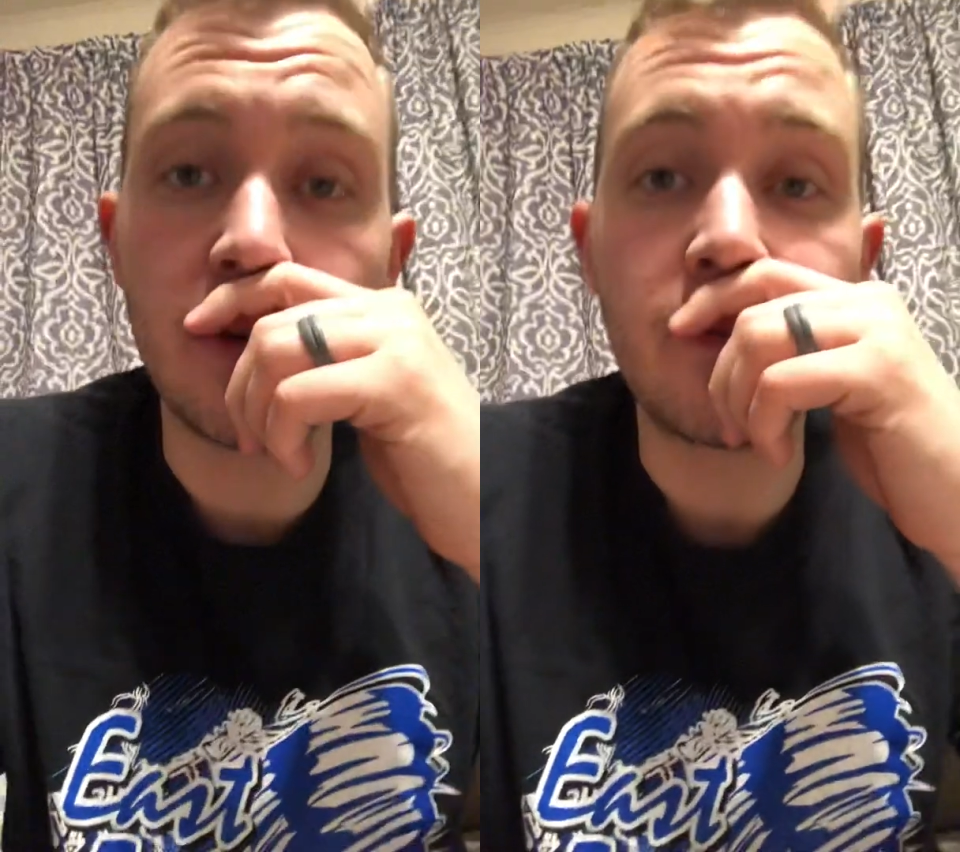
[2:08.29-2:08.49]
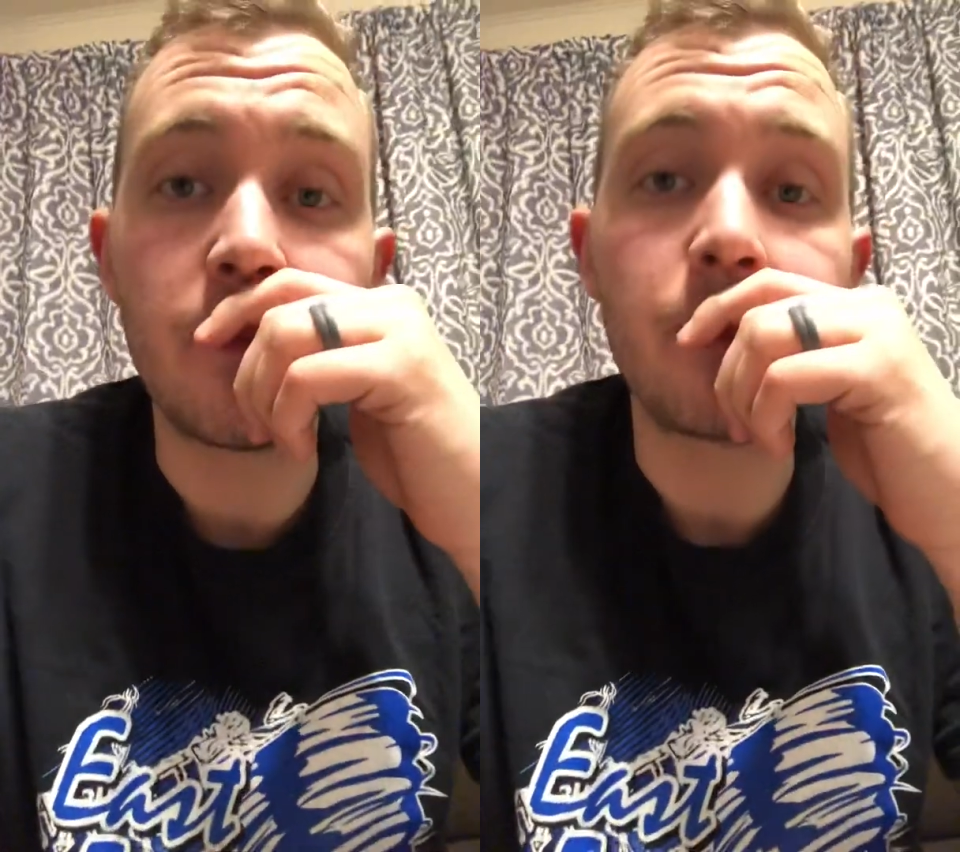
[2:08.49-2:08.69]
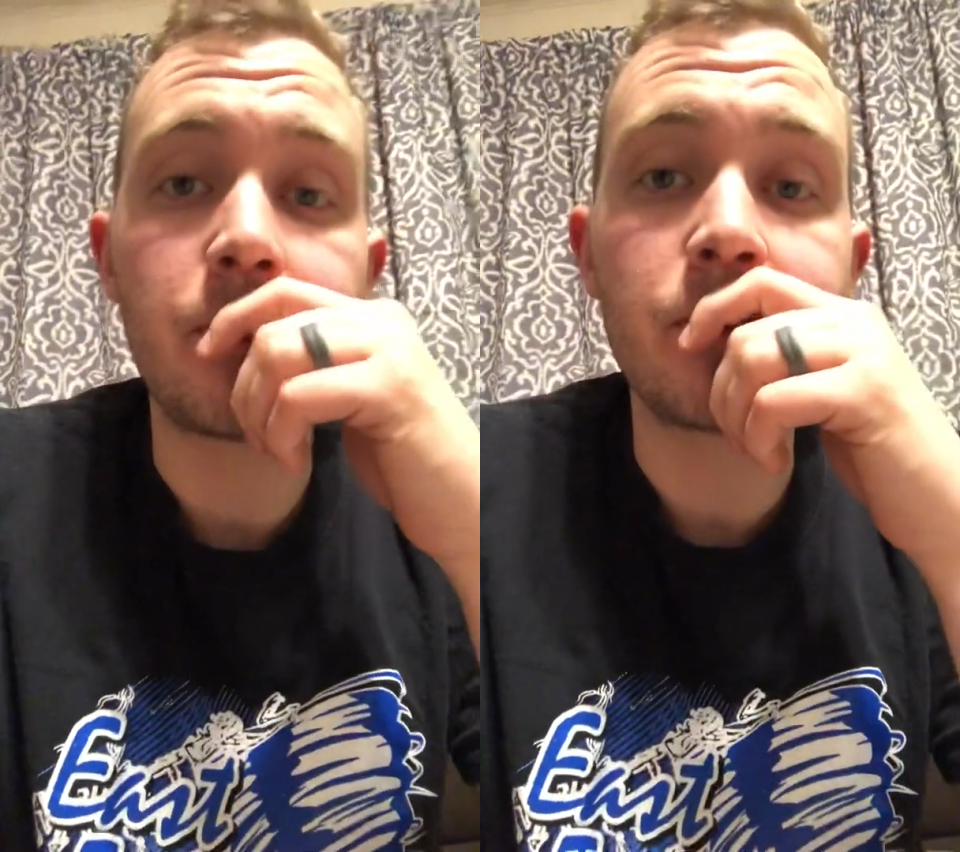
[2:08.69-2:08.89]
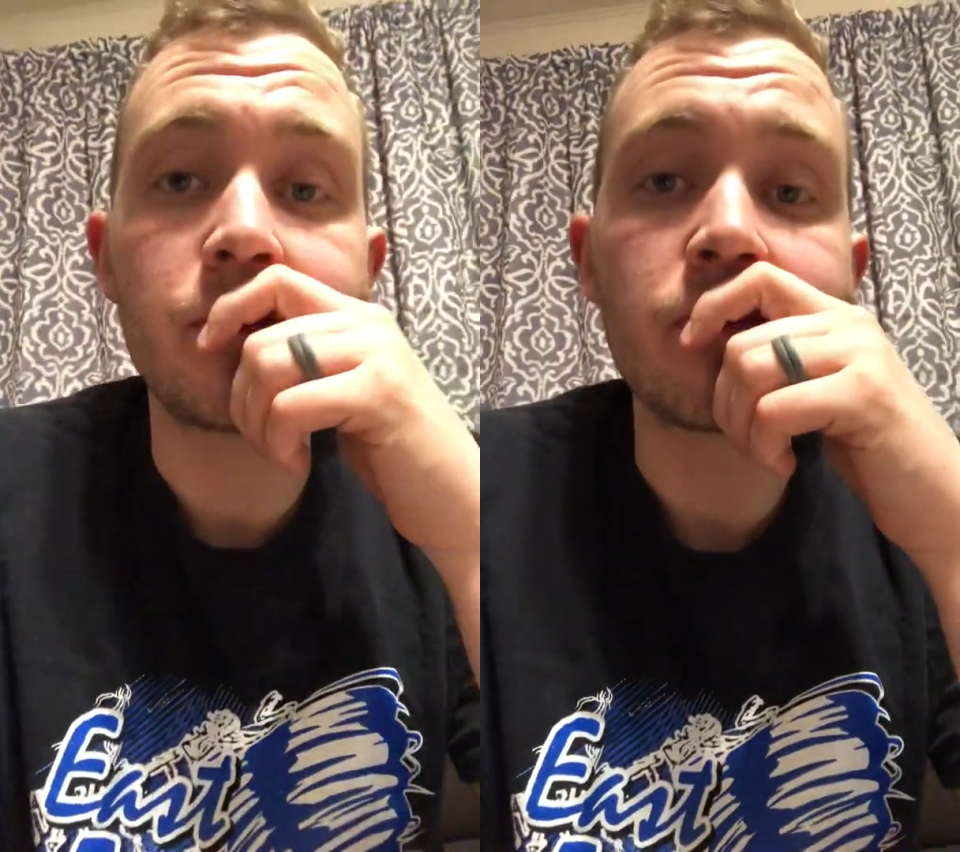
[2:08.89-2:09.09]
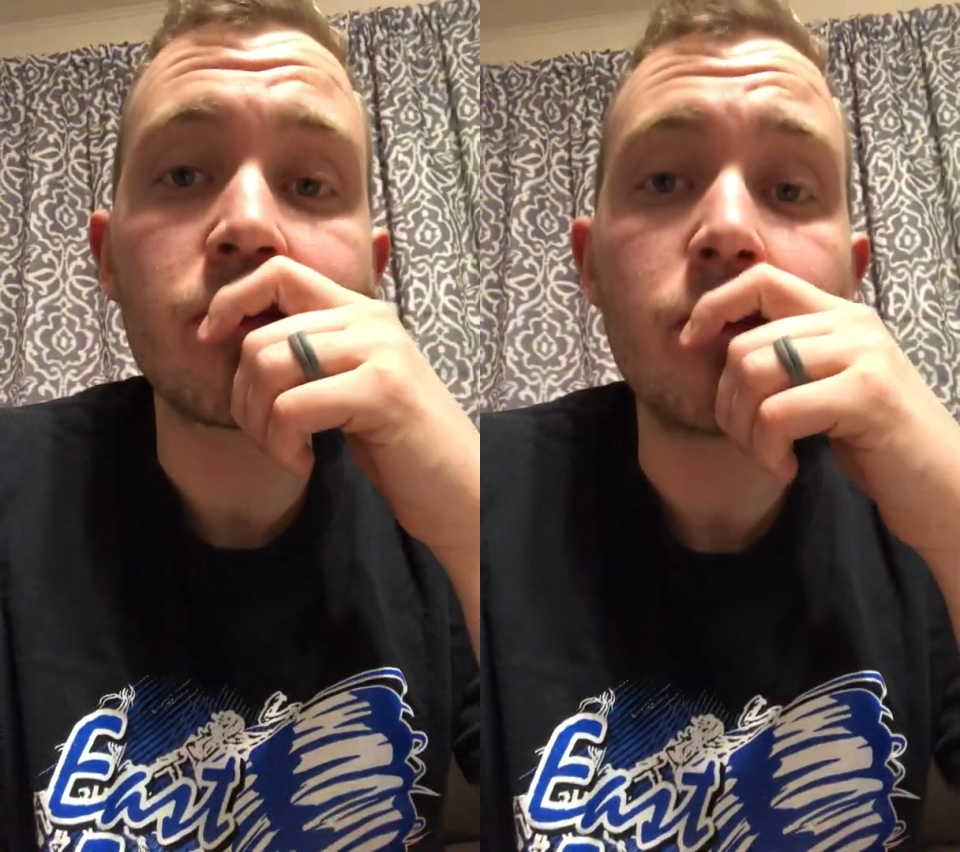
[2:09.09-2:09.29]
of
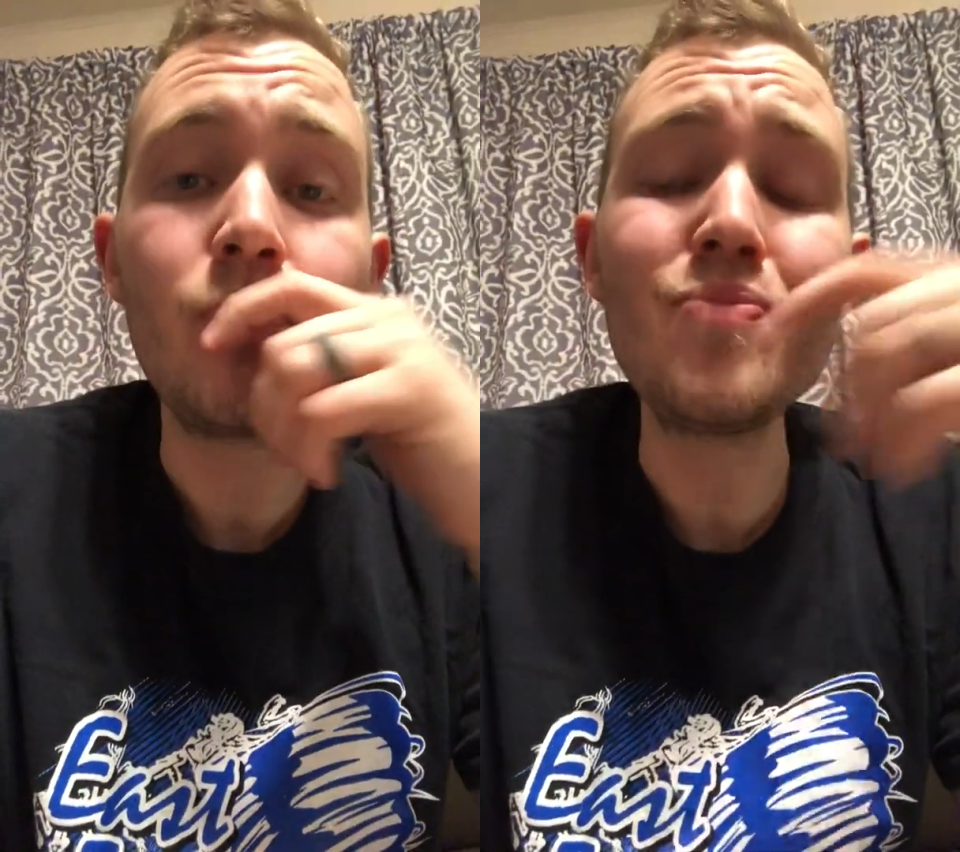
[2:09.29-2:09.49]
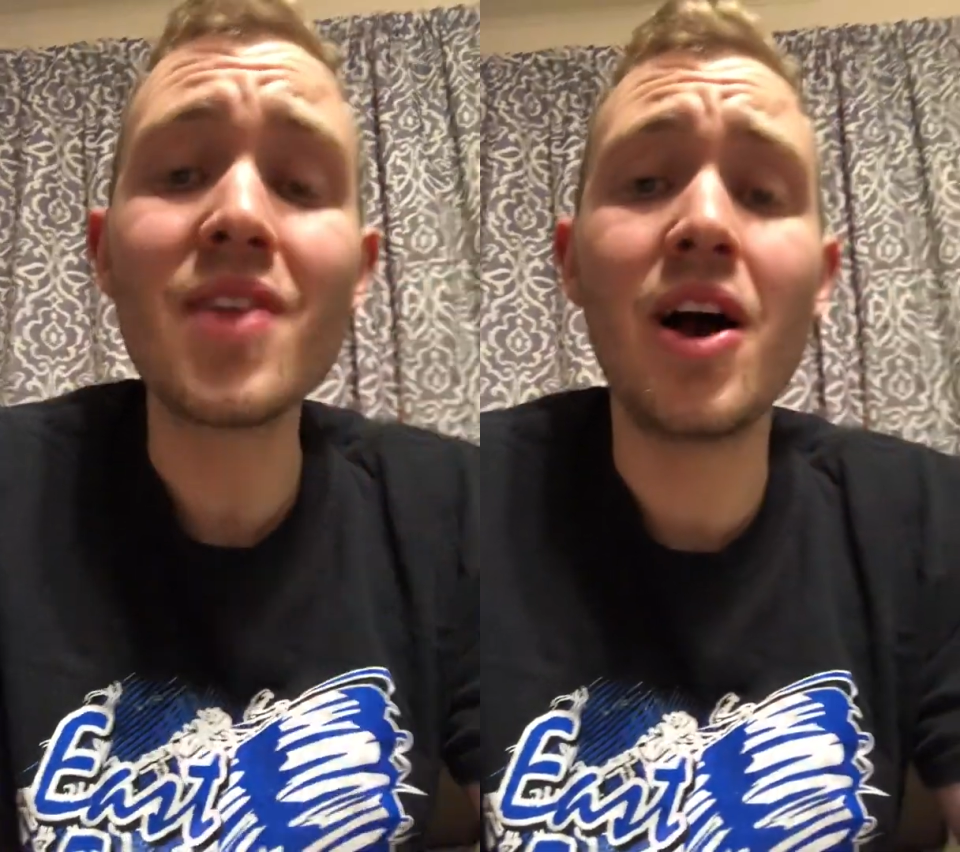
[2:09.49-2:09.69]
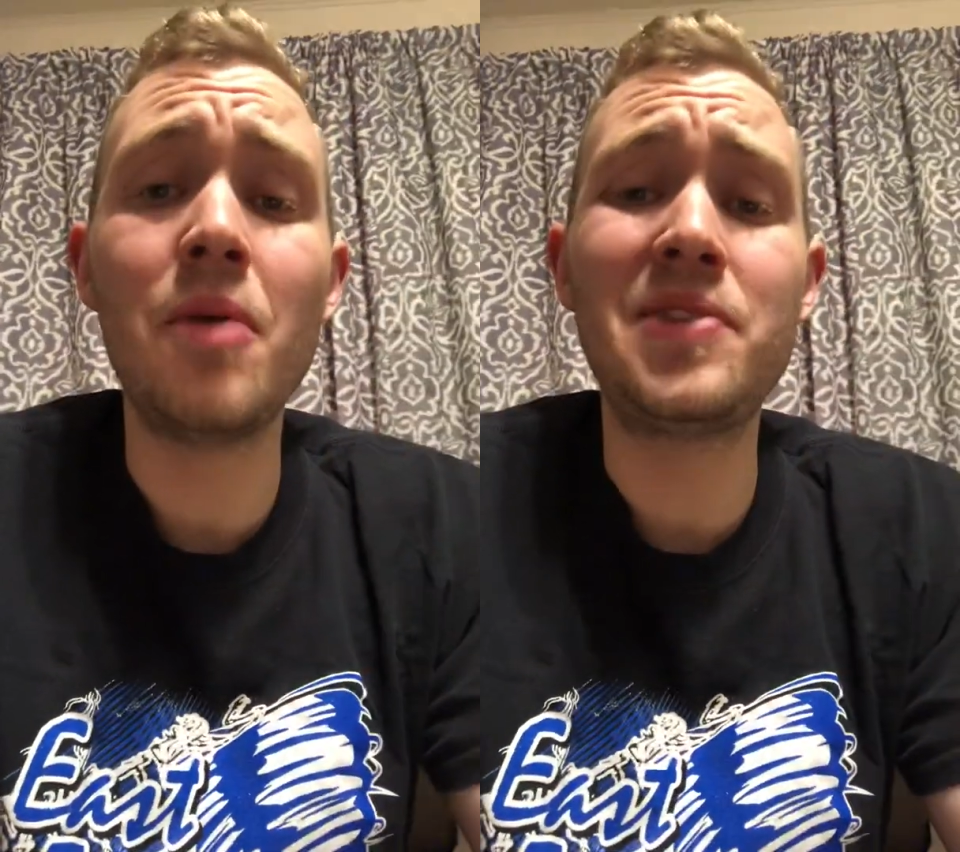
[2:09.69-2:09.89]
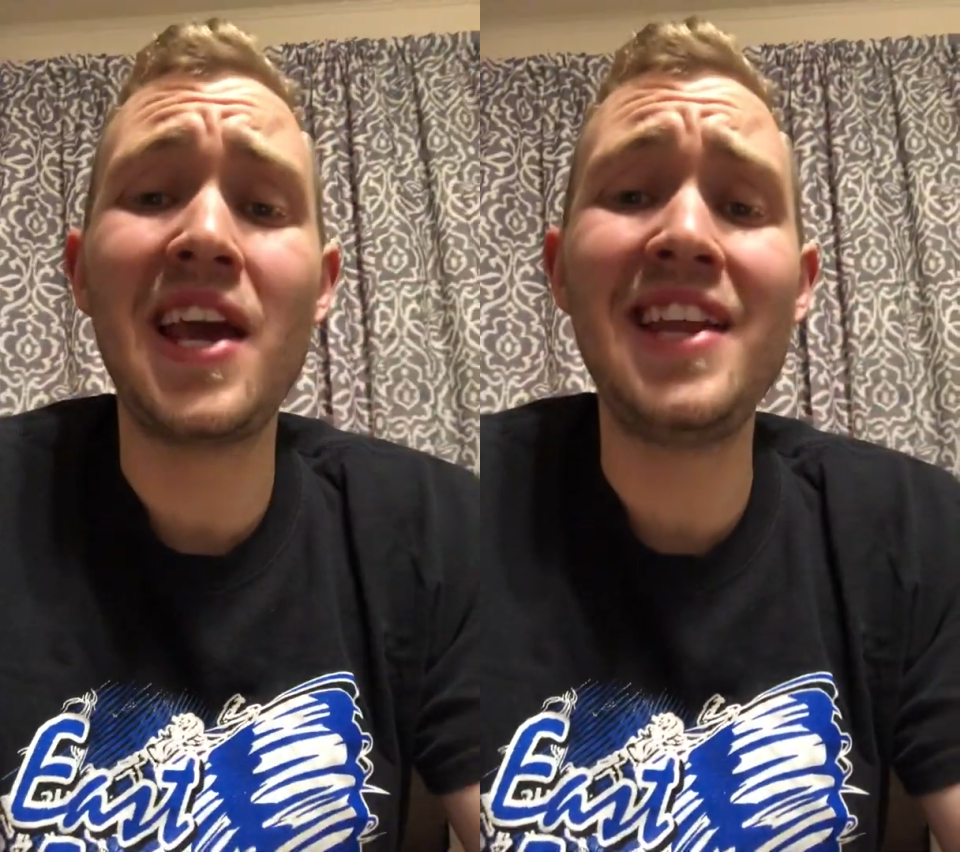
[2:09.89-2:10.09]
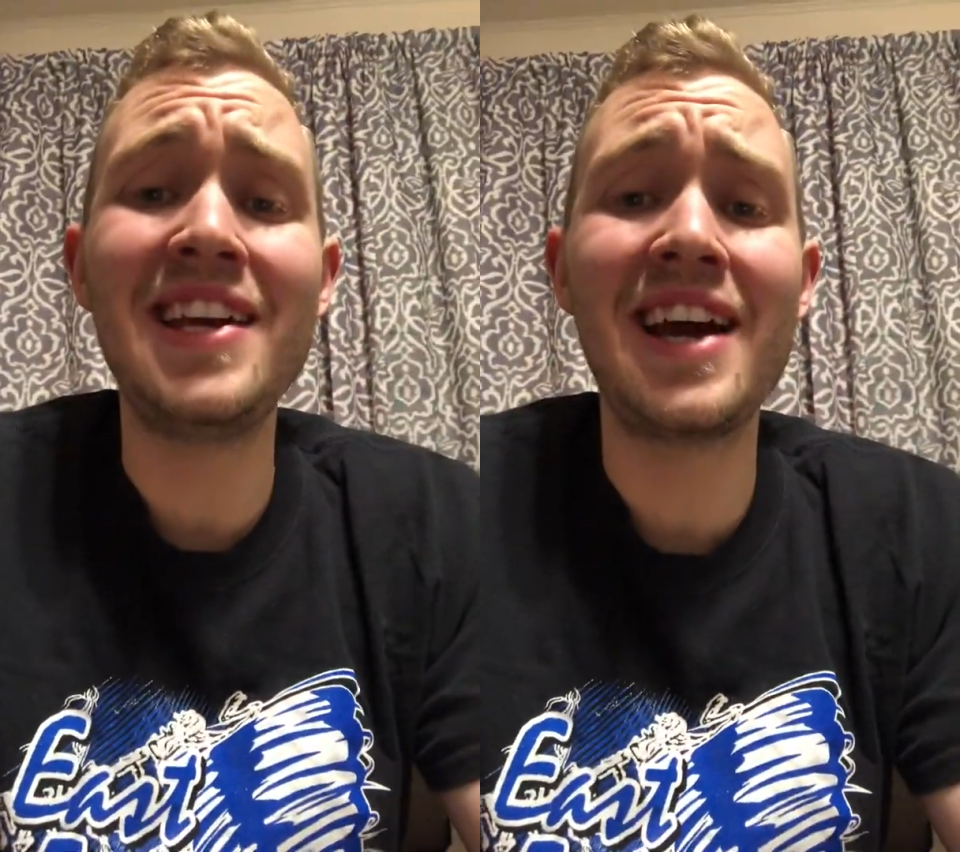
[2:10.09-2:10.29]

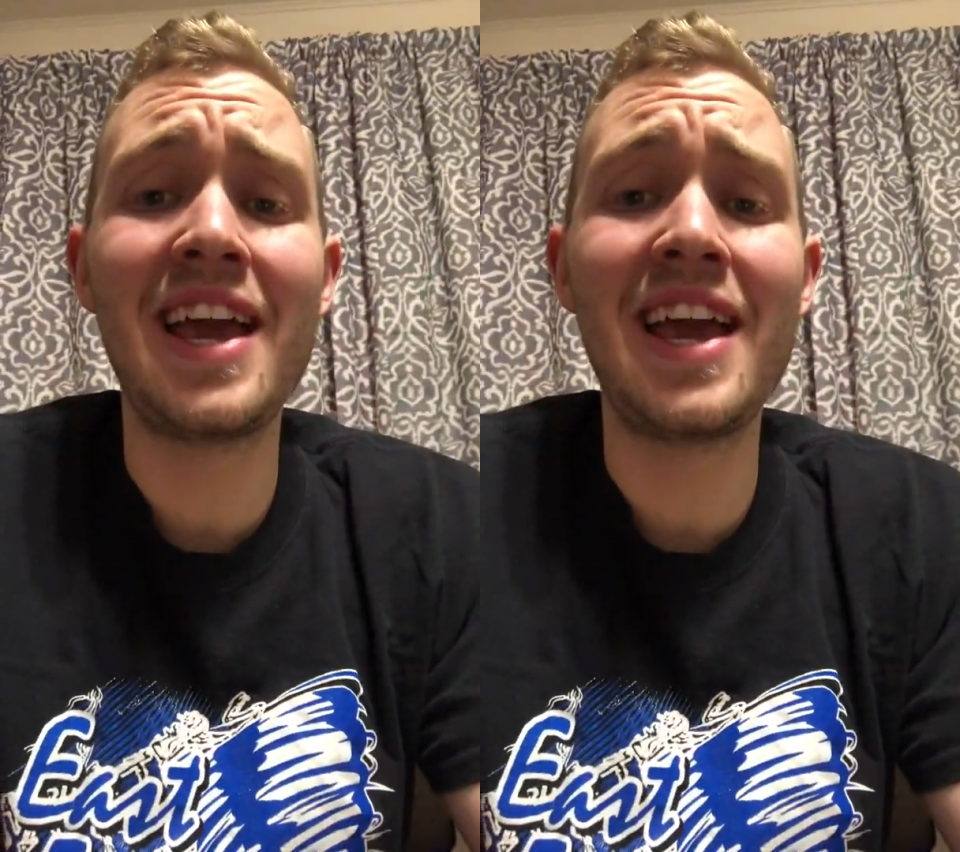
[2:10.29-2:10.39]
obtaining a